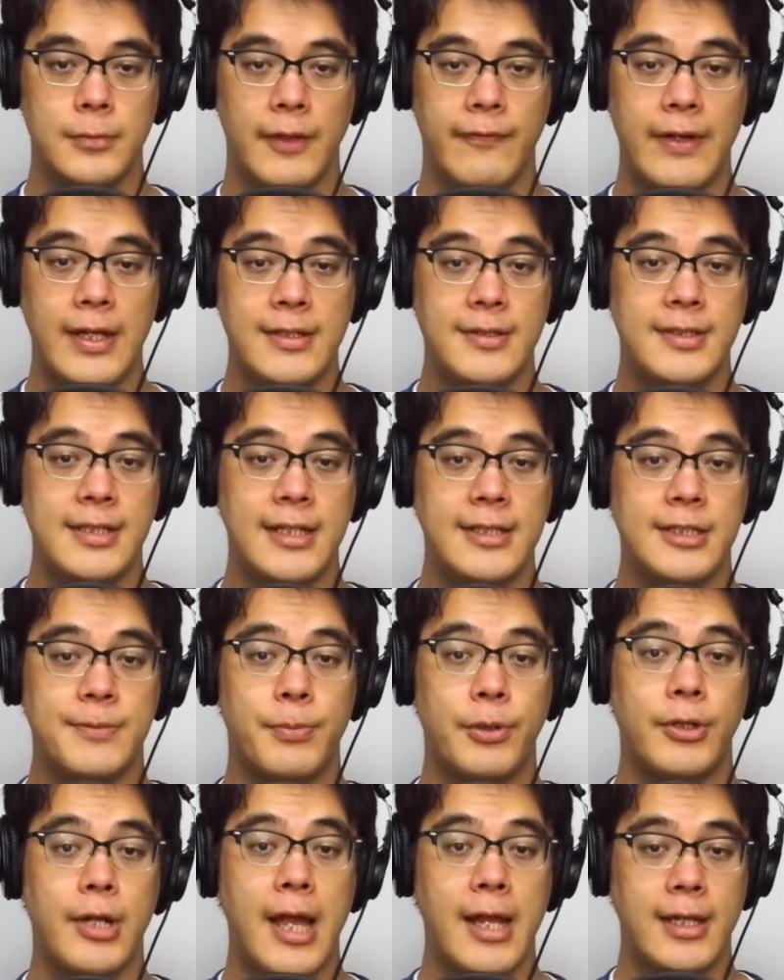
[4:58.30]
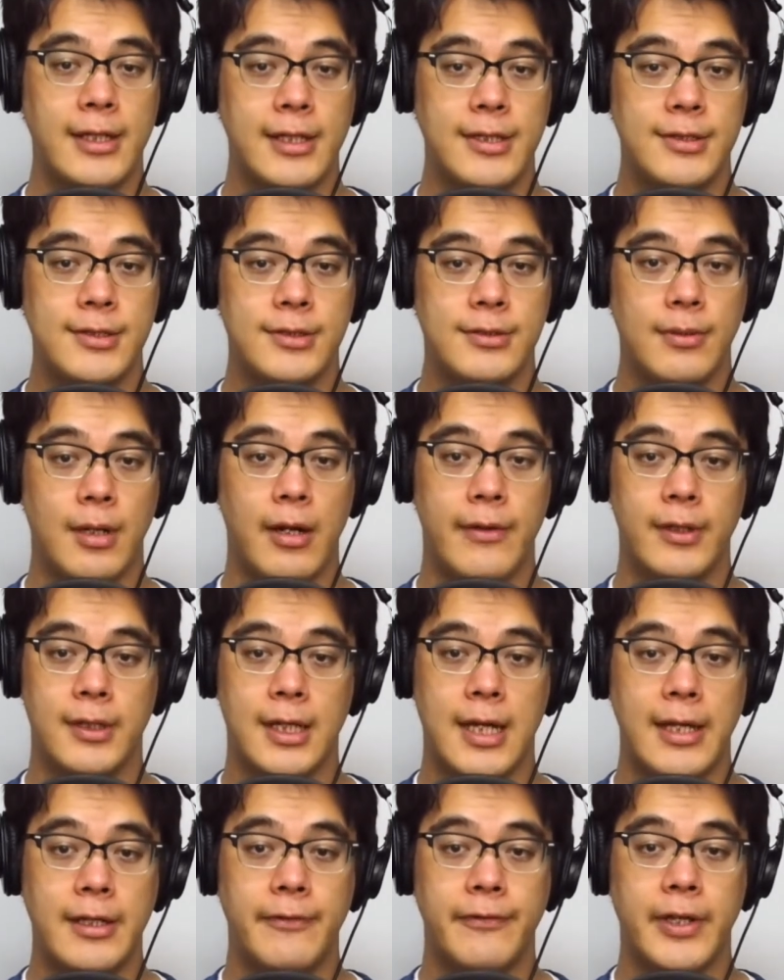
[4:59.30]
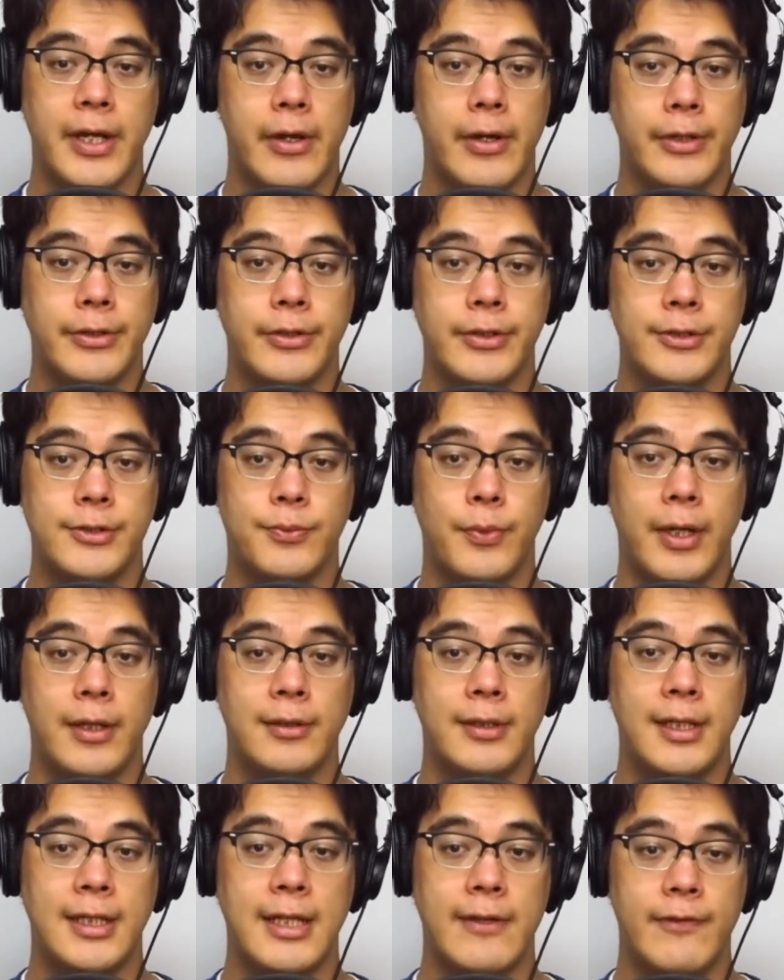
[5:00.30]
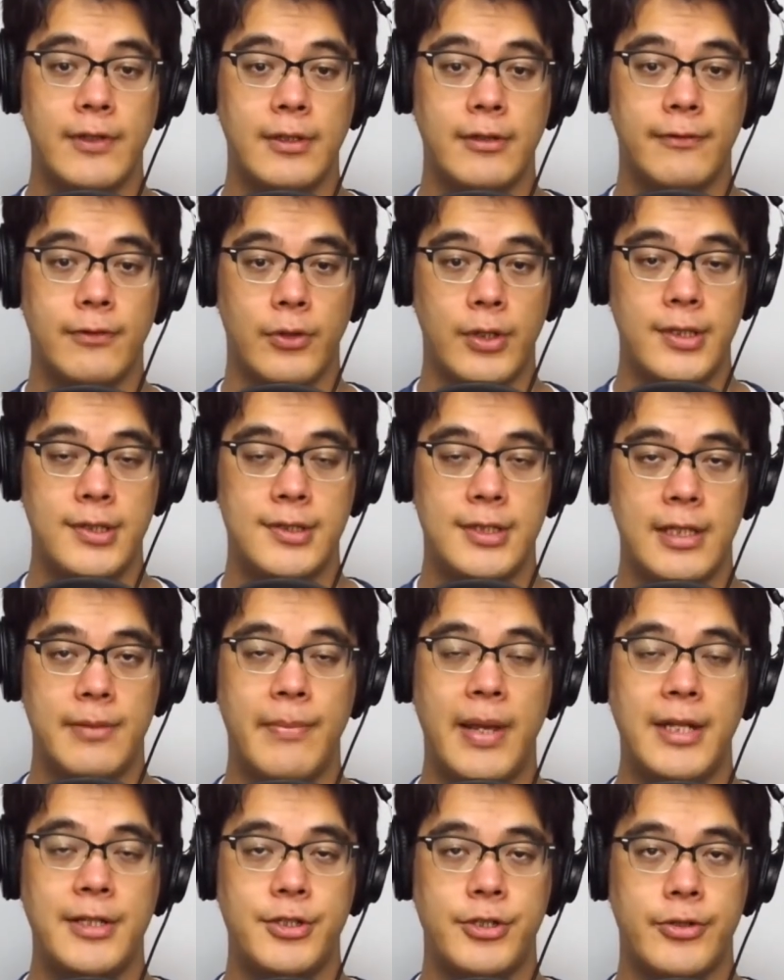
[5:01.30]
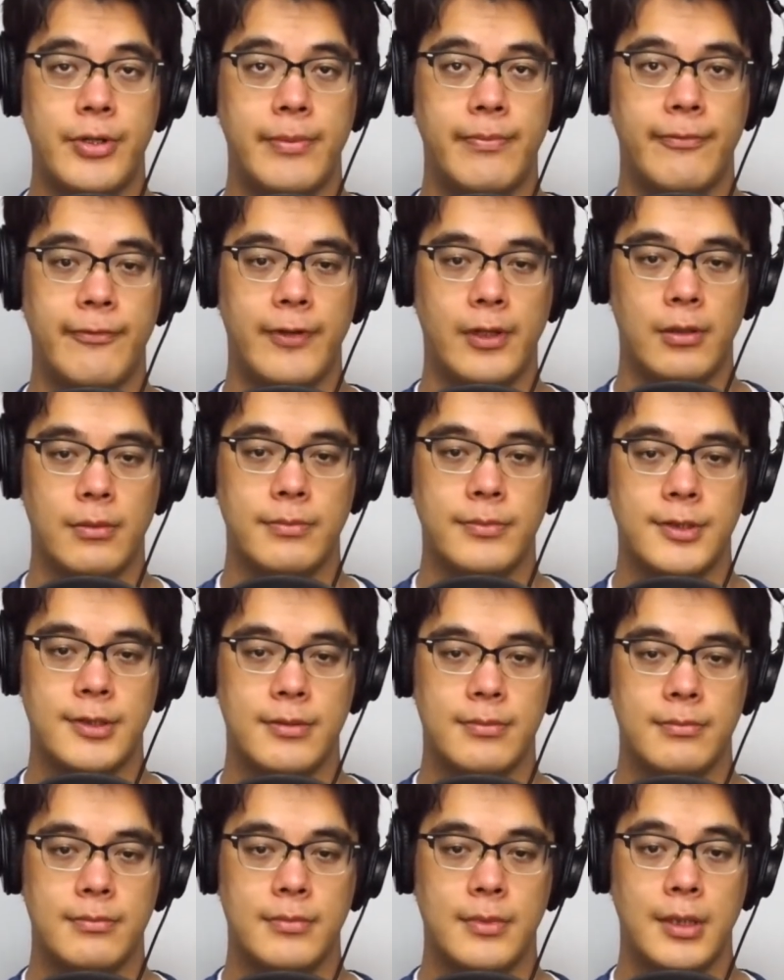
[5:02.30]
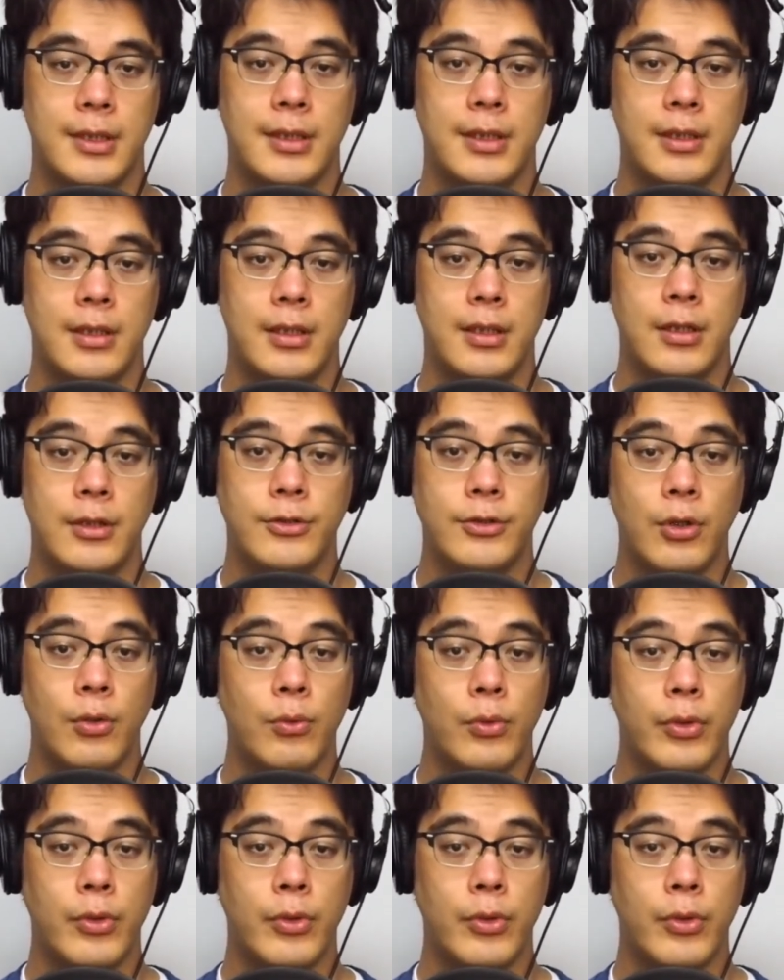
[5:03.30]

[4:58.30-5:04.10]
Van Sant's protagonists are the kind of characters rarely given a voice in mainstream films. Don't